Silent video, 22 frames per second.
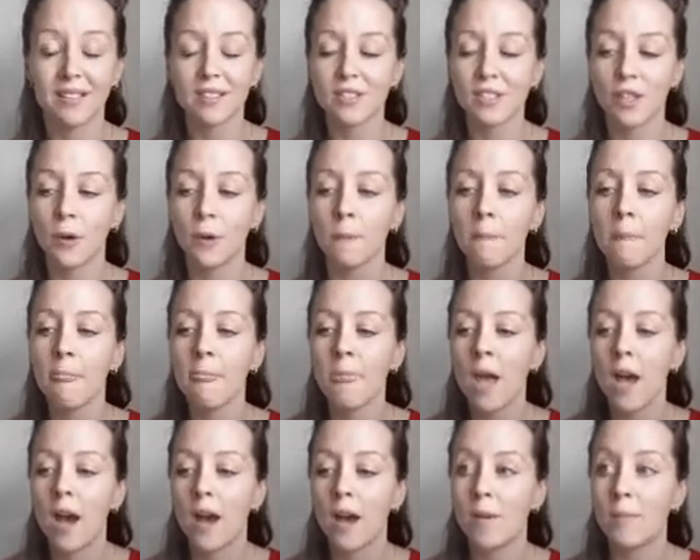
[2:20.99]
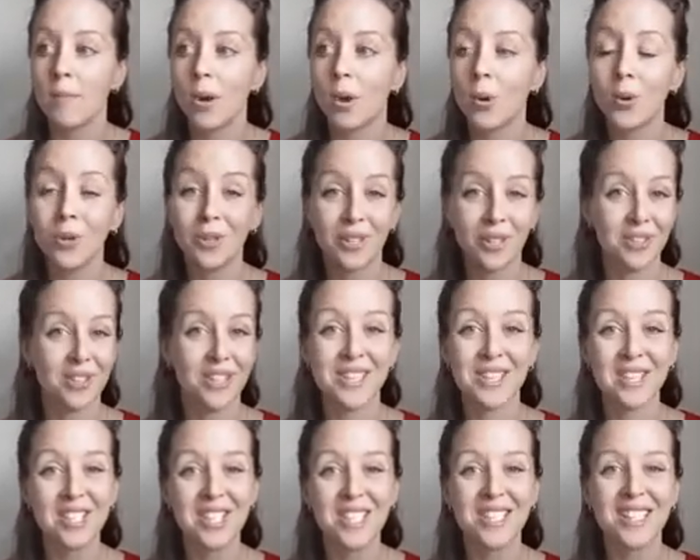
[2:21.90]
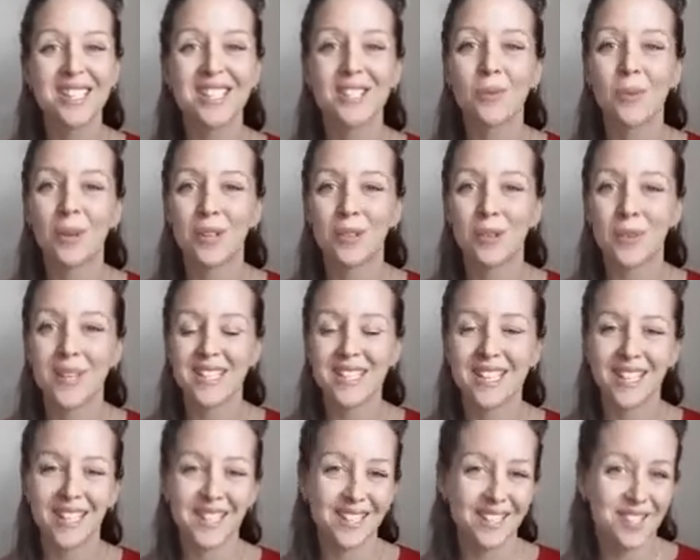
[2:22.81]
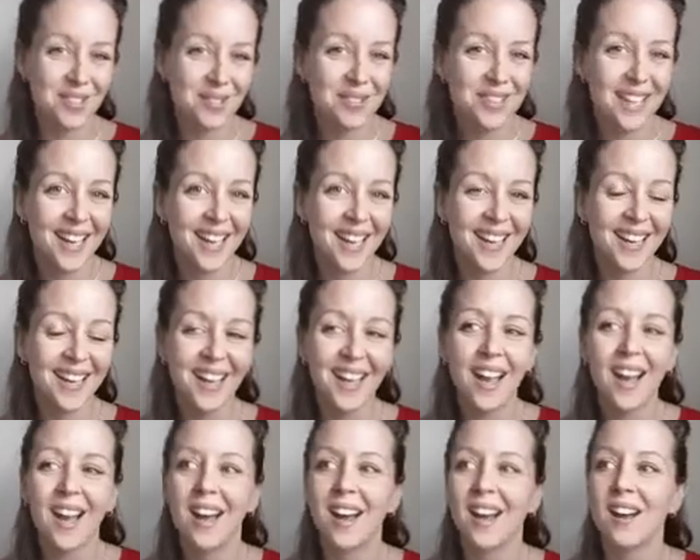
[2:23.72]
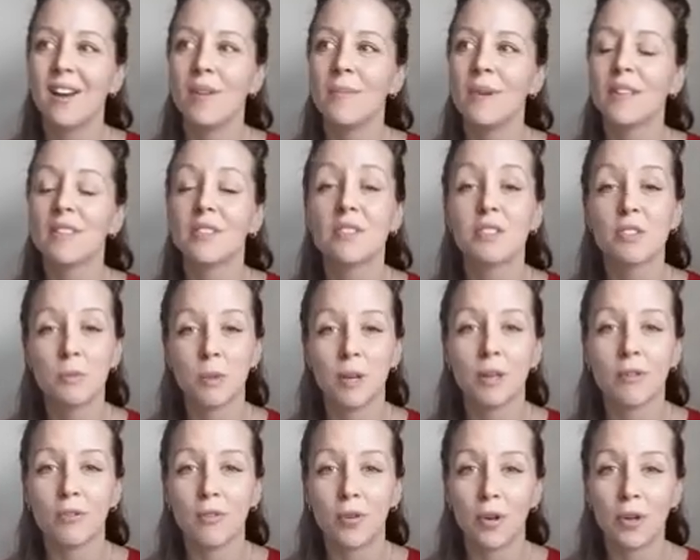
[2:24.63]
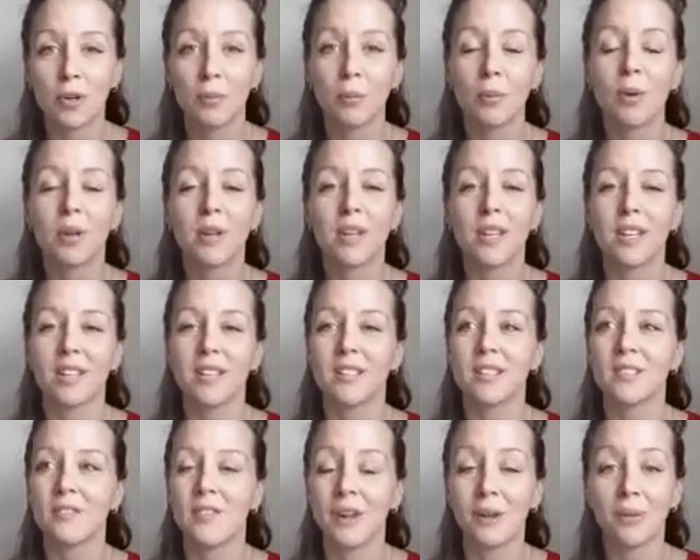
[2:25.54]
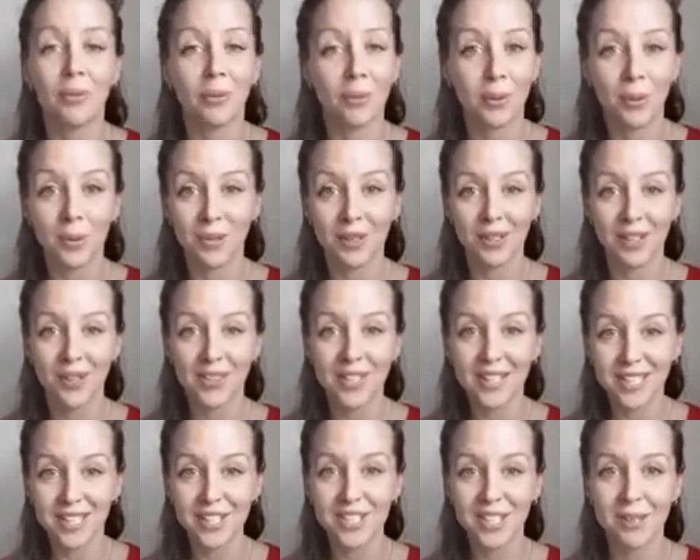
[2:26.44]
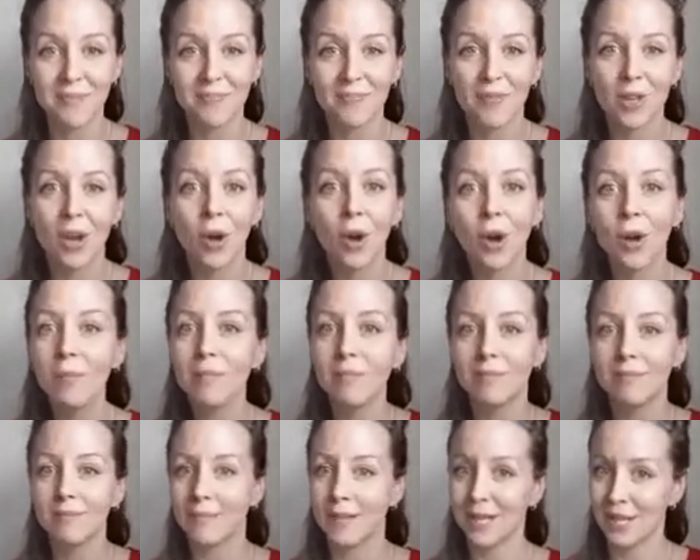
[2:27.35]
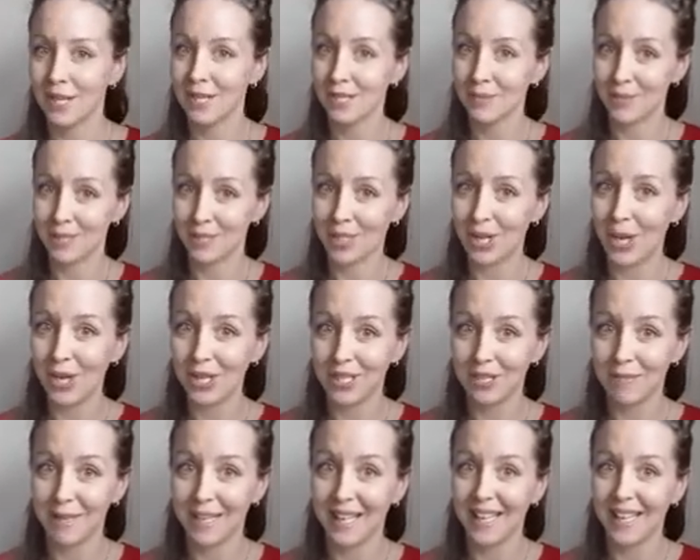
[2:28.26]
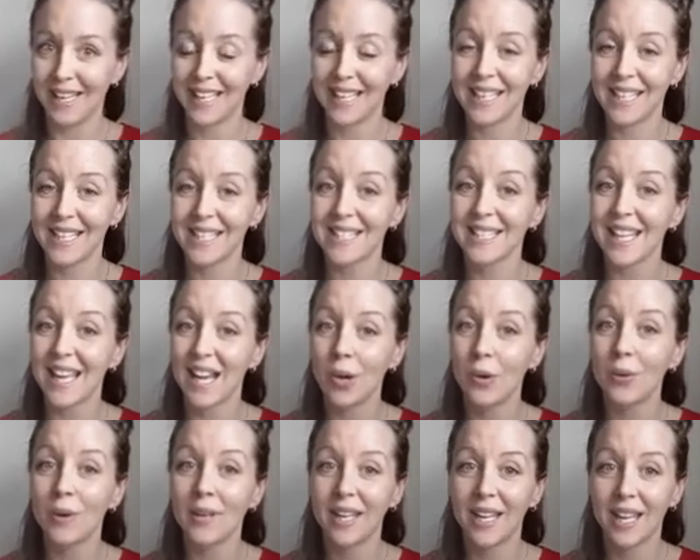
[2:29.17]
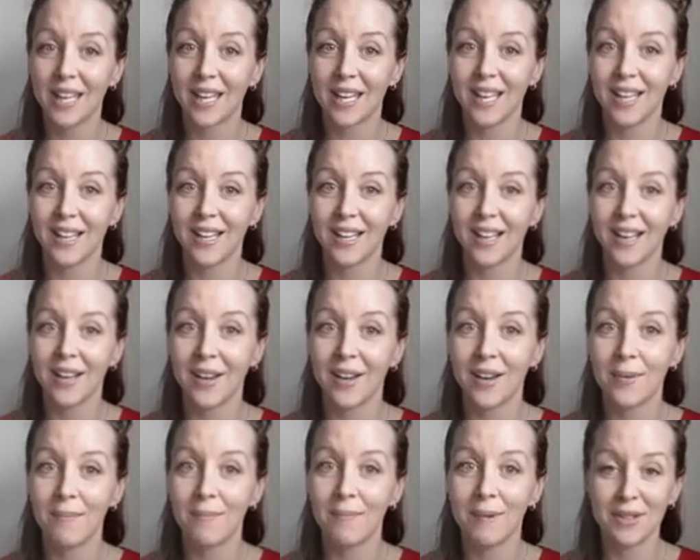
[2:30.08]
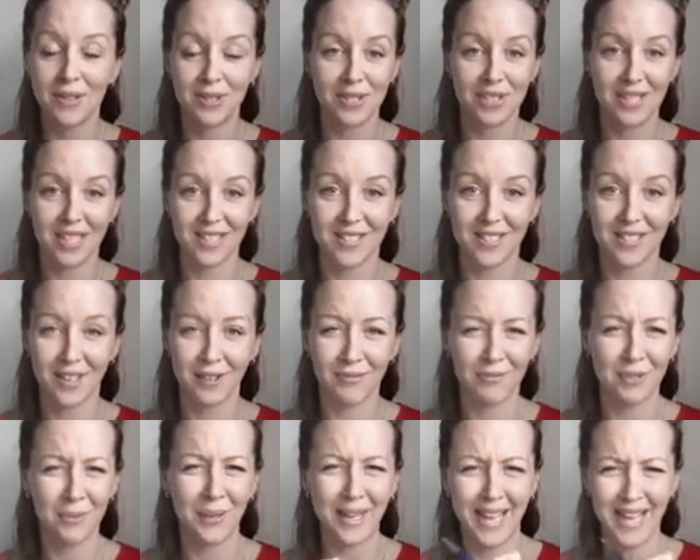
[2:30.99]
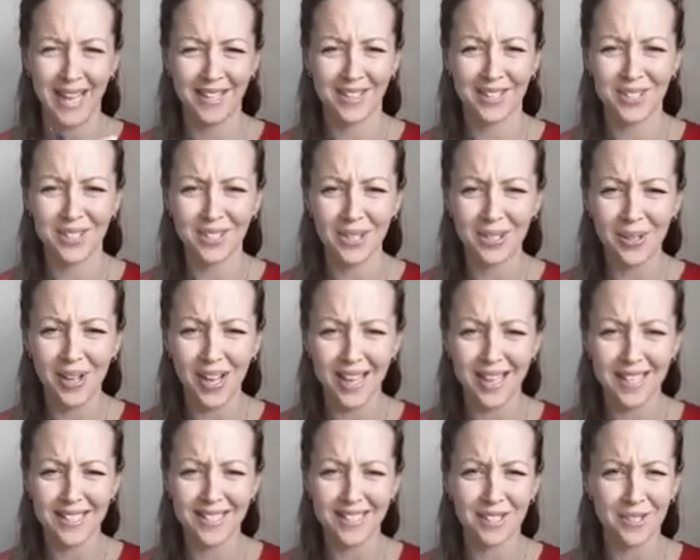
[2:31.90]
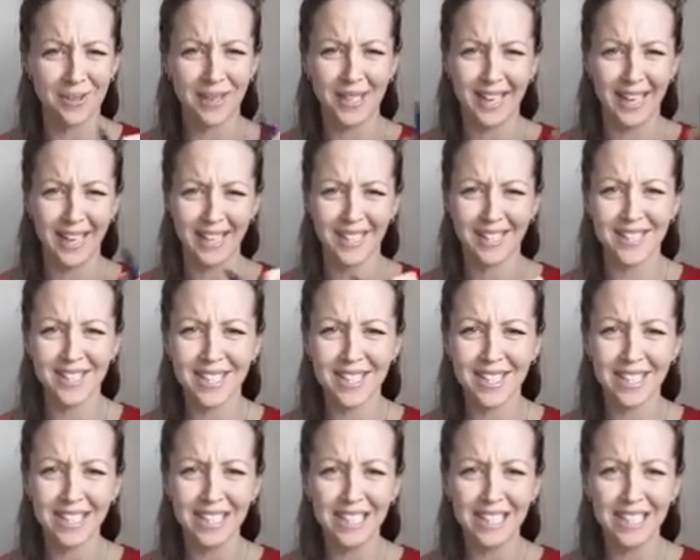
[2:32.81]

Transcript: So Whole and Healthy Kitchen is one of the ways that I do that. And the Spring Forward book is found through Whole and Healthy Kitchen. Oh, my husband's calling me, and he is out getting Mother's Day stuff. Do I answer, you guys? Do I answer?